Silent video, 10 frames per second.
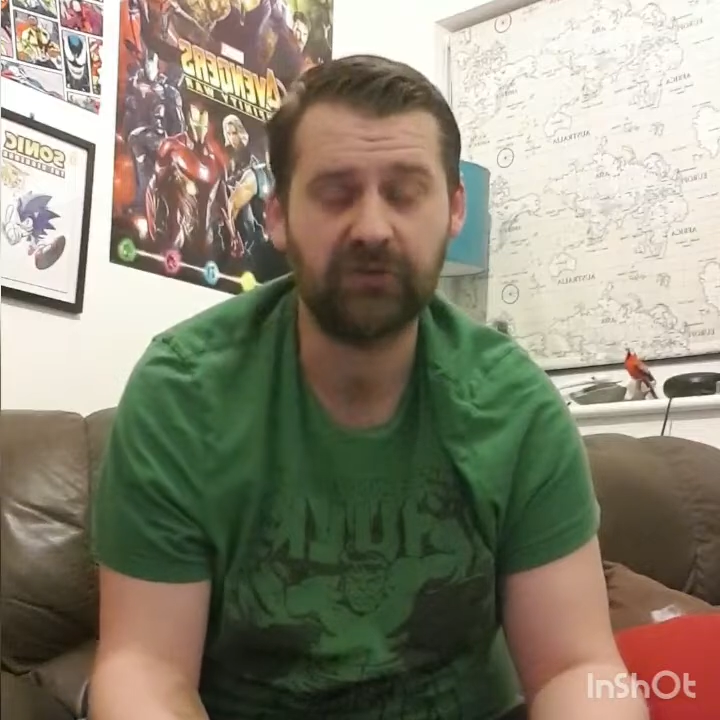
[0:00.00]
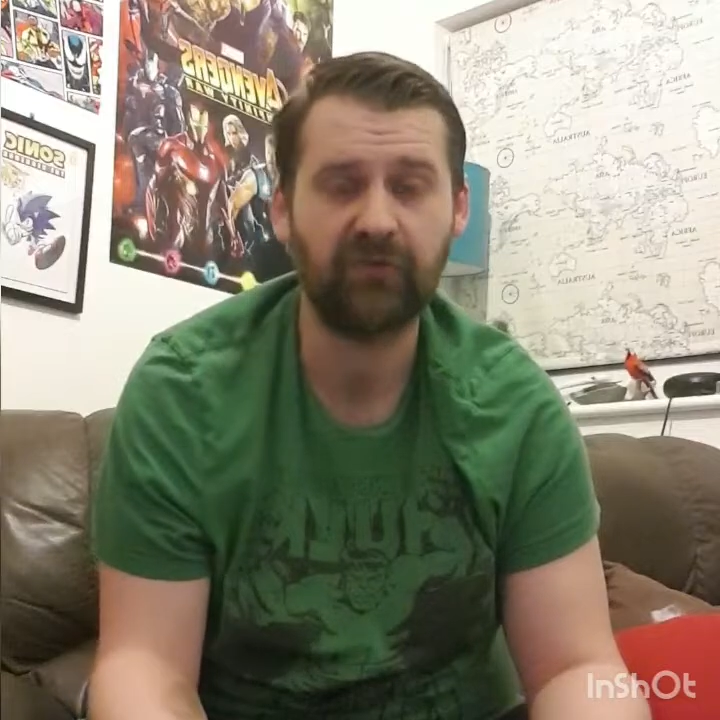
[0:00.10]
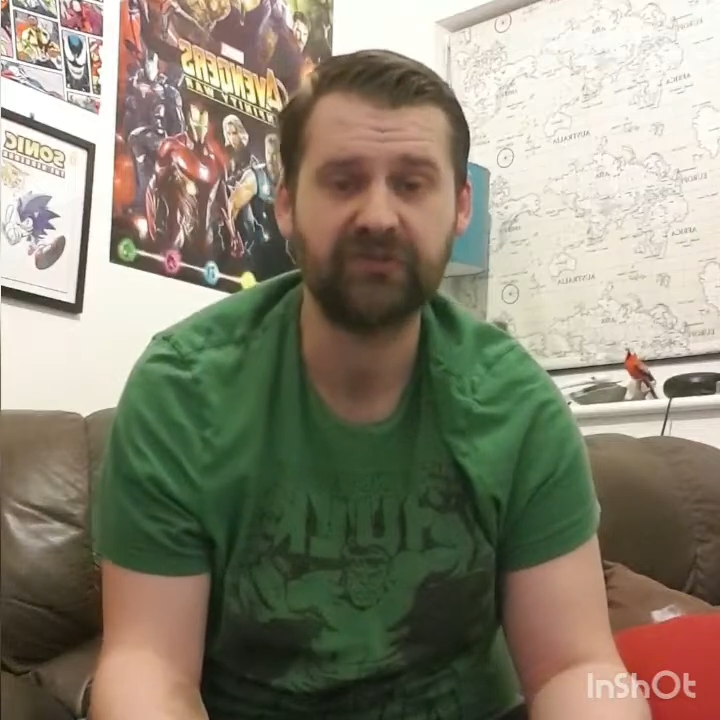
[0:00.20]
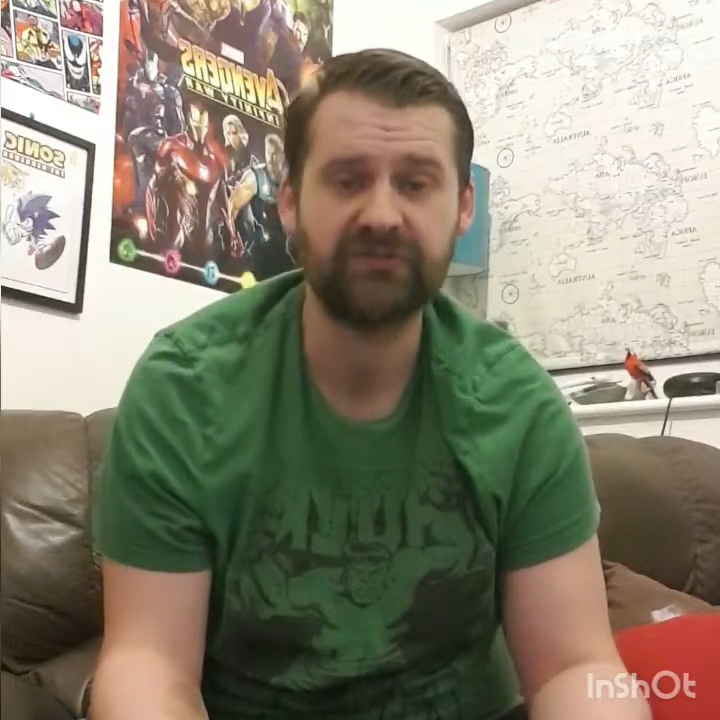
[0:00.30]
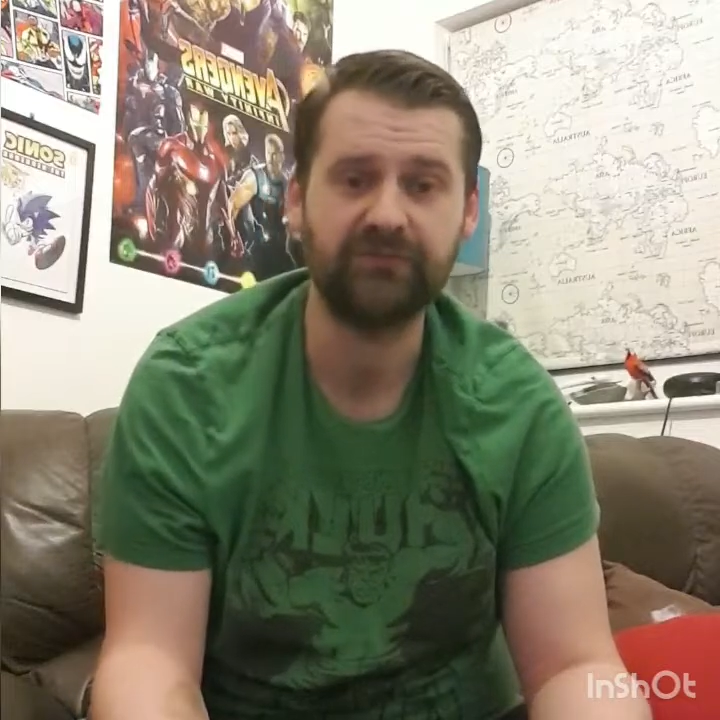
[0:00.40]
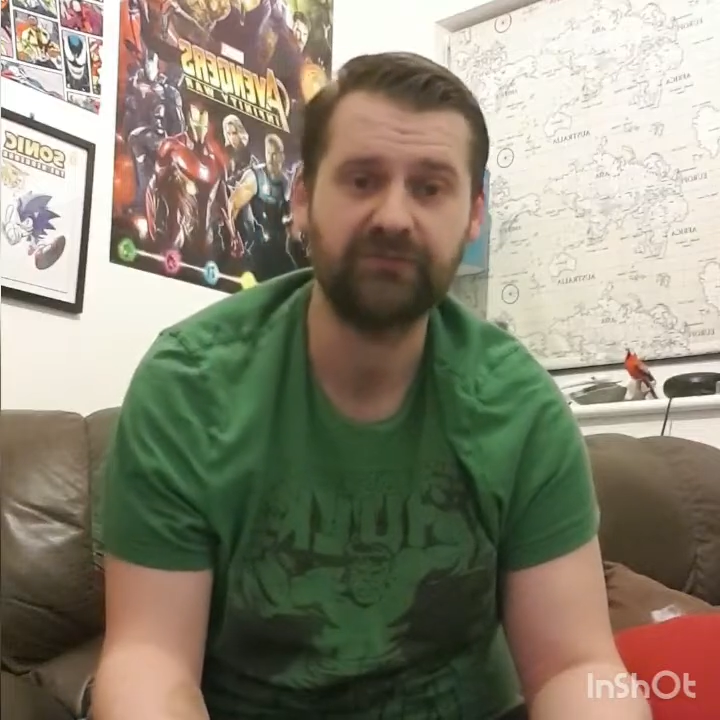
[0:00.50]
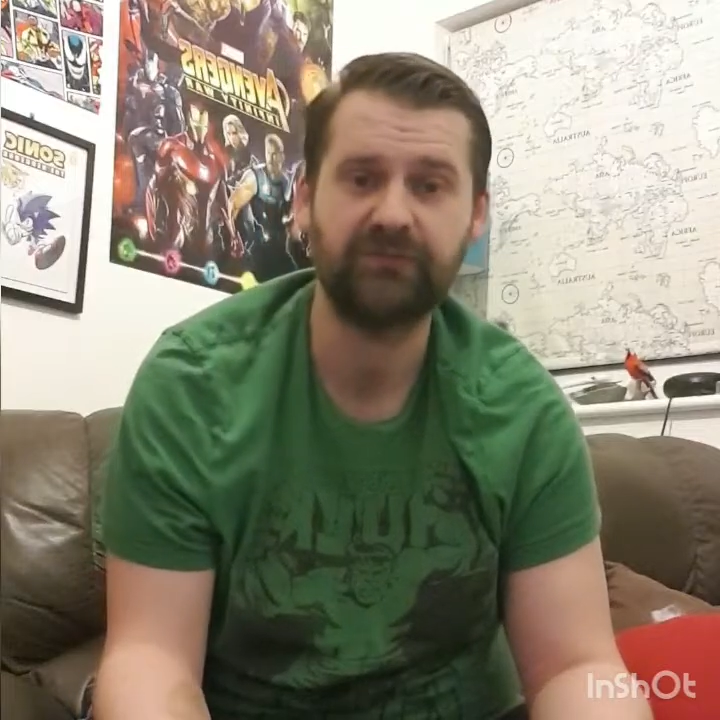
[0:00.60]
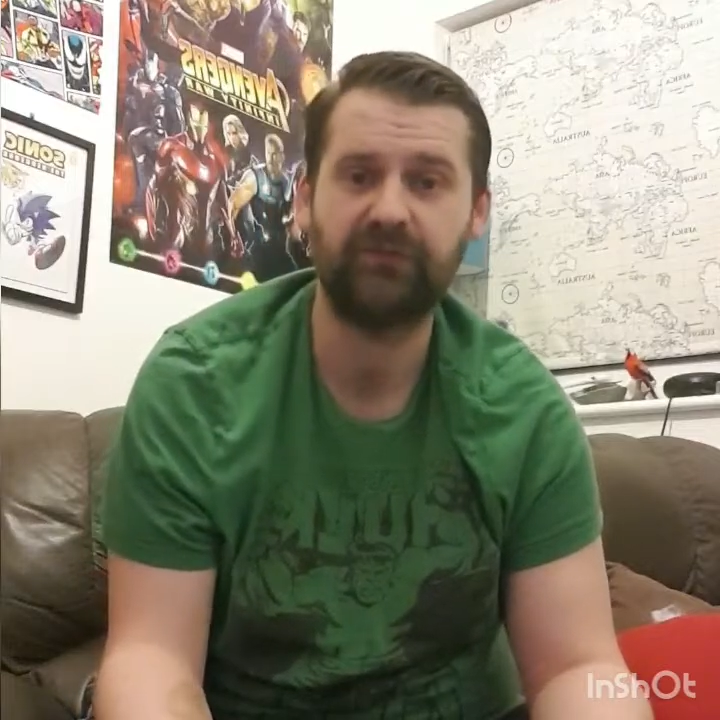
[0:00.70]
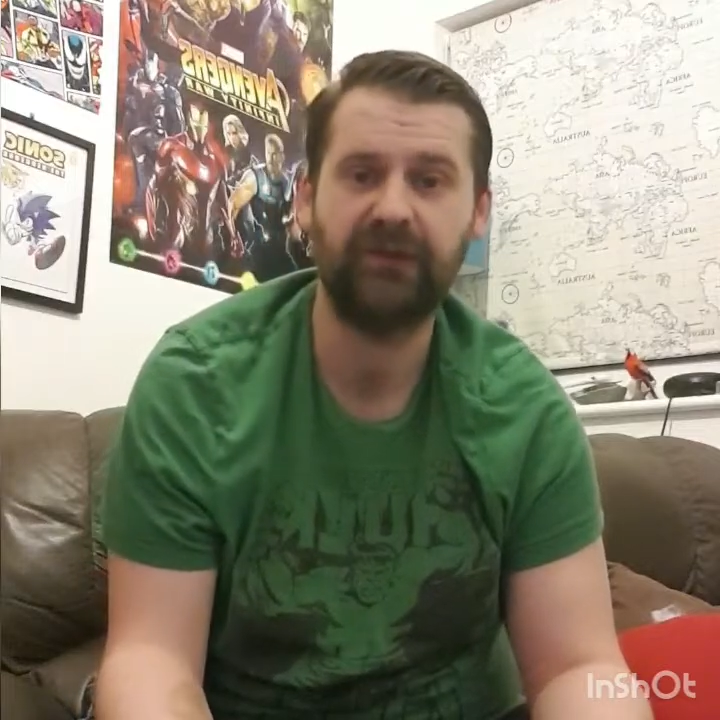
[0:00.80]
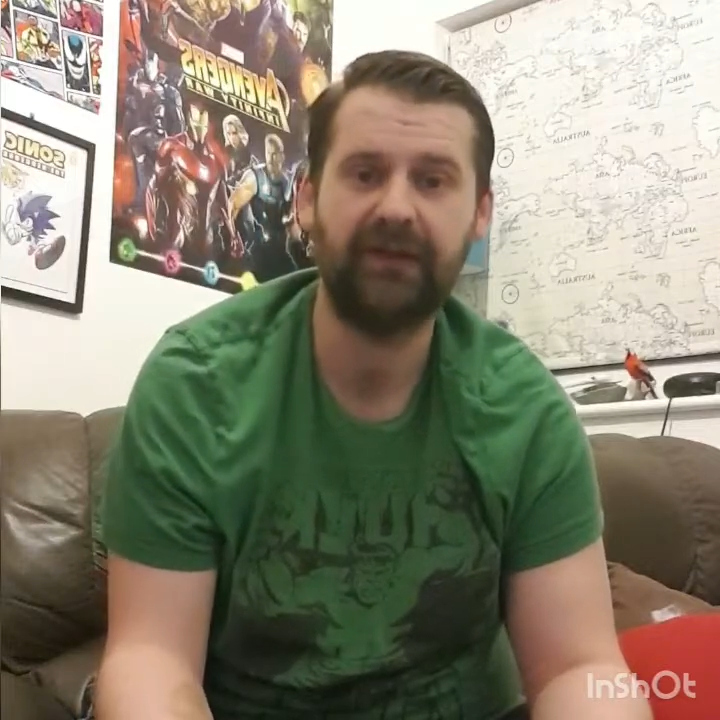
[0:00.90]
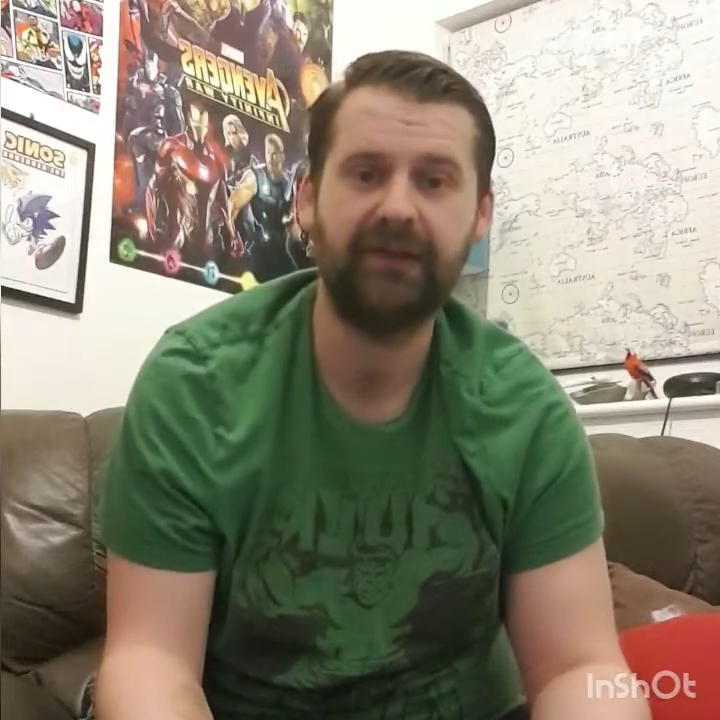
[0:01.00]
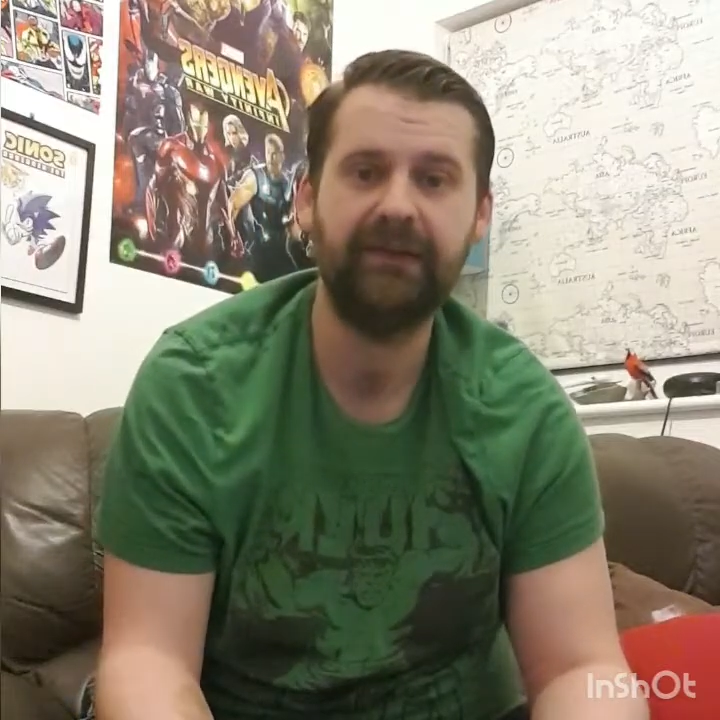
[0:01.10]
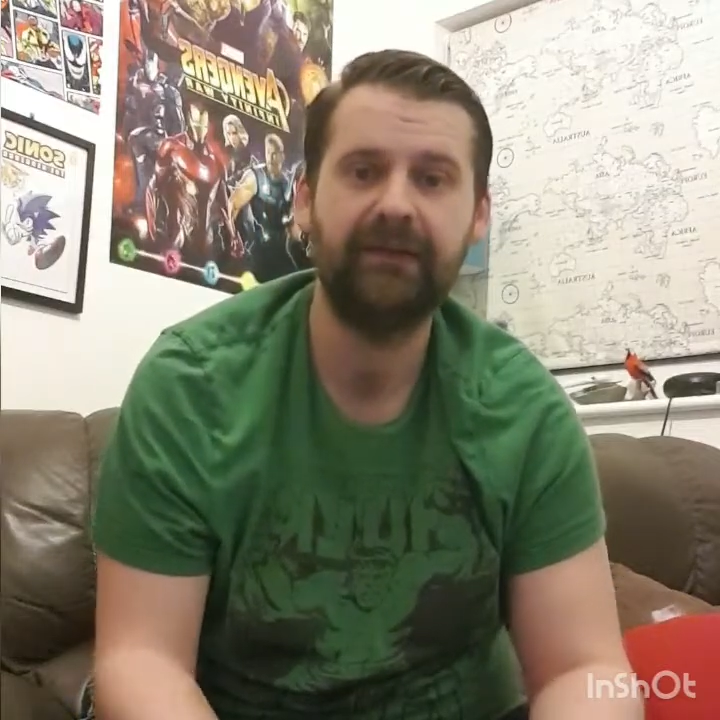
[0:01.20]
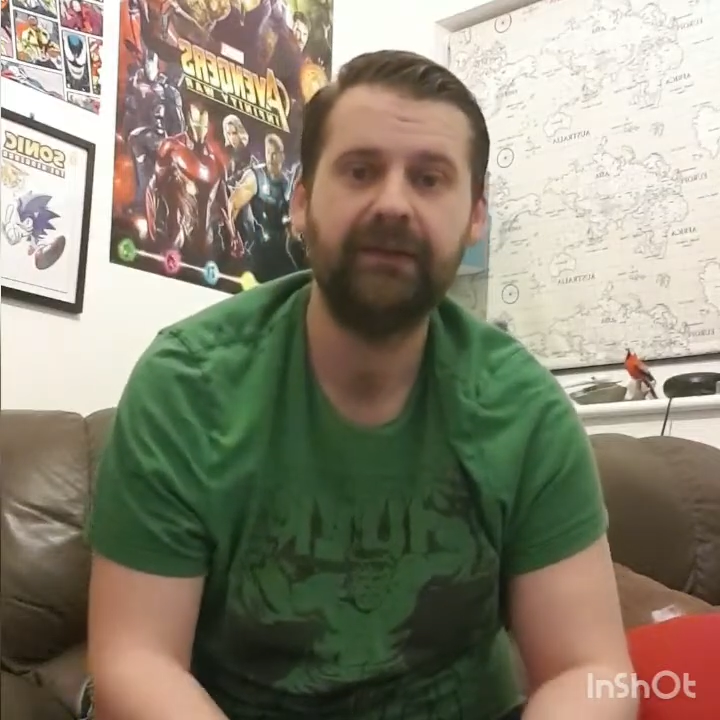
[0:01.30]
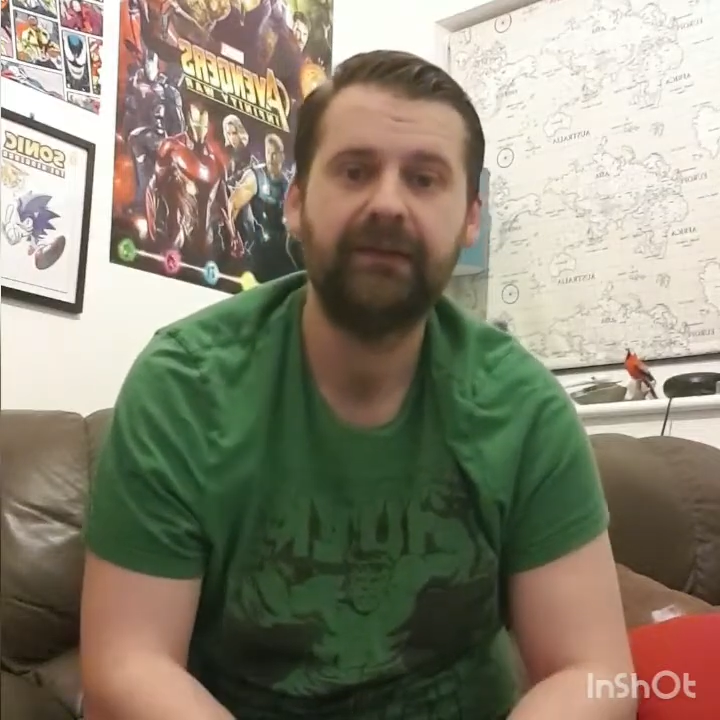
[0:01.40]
consoles, really.